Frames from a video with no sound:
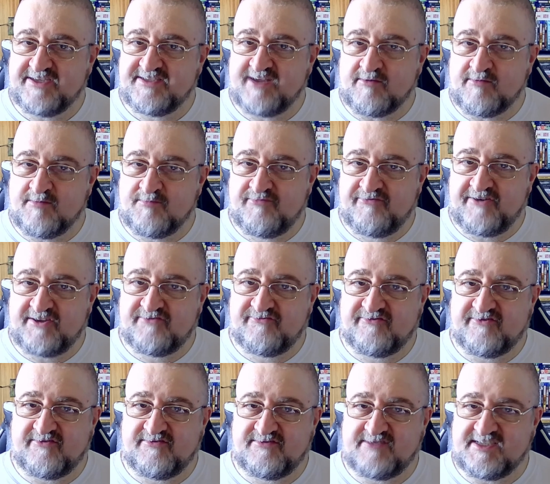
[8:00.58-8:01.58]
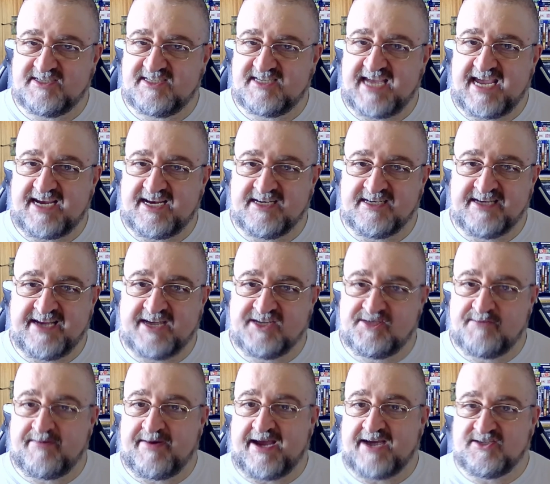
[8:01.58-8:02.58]
in Albert Brooks for a second, then
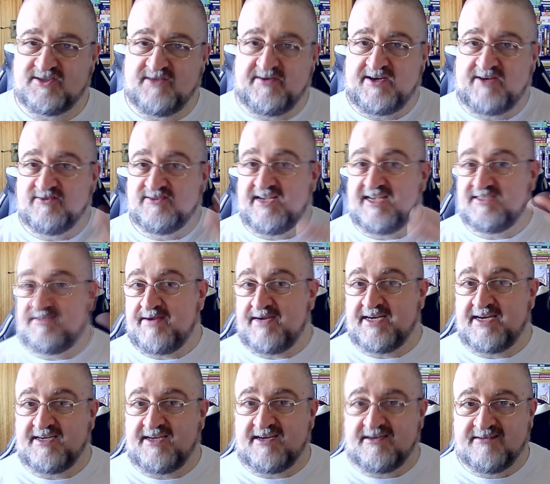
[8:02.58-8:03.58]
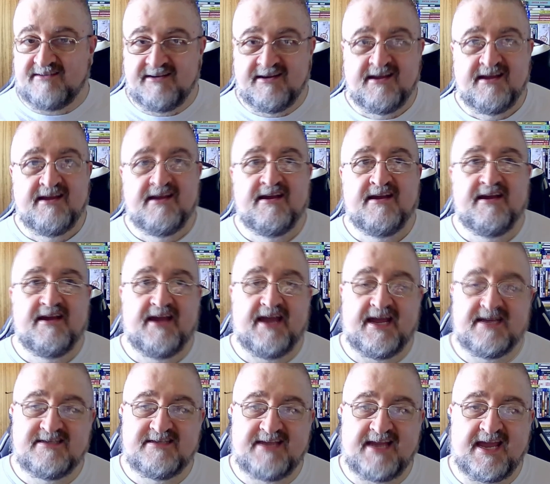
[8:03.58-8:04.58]
she backs away and goes, that's a bad idea.
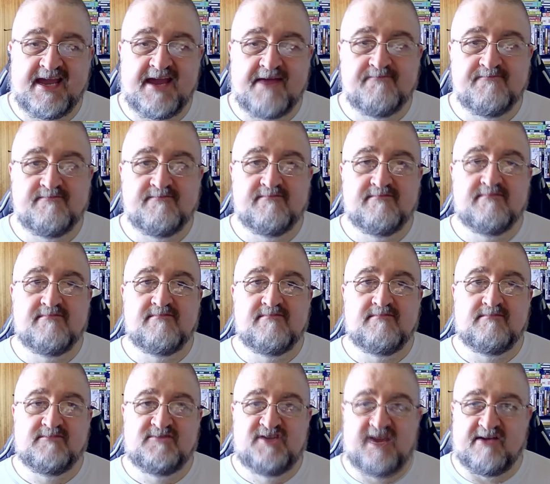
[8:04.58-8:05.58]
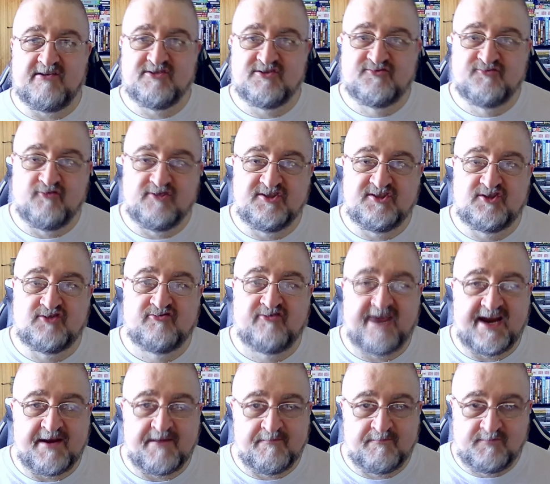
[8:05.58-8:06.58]
And Charles Grodin's
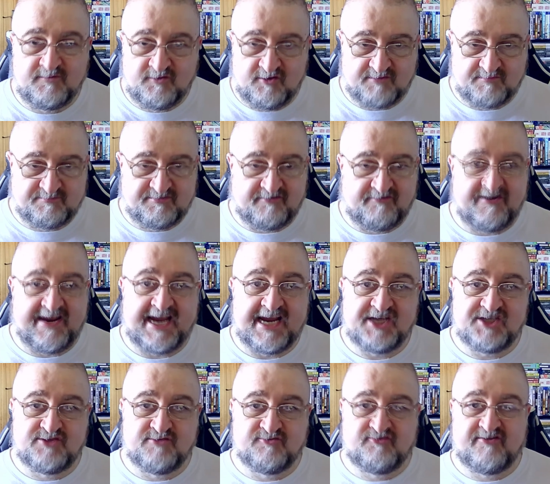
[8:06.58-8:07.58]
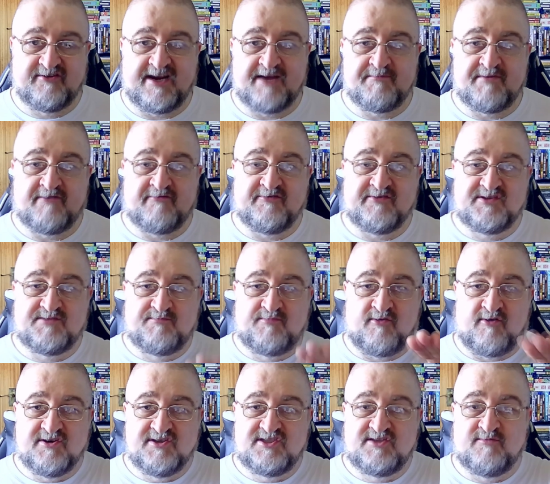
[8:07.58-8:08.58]
trying to look professional, trying to be
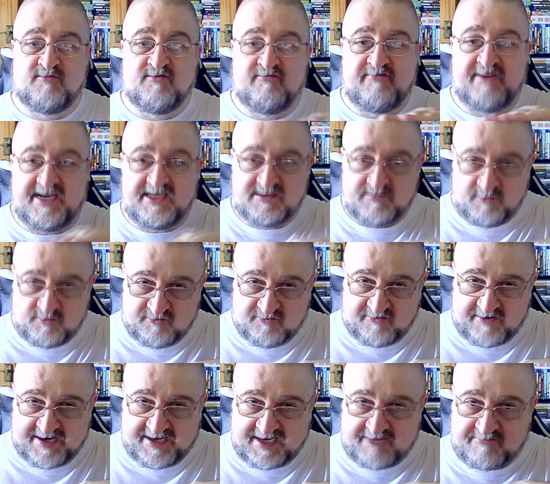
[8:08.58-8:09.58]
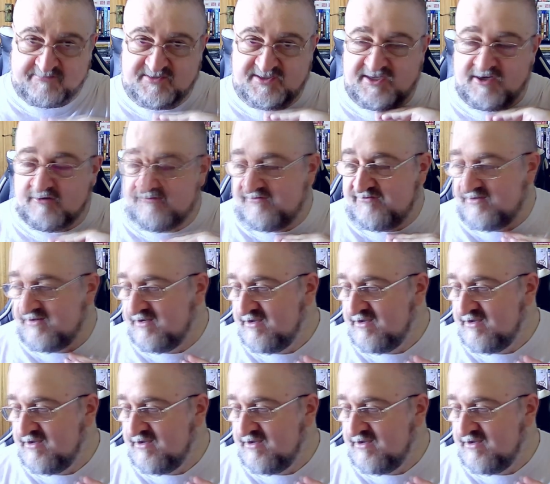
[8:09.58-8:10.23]
responsible and reasonable, and trying to give himself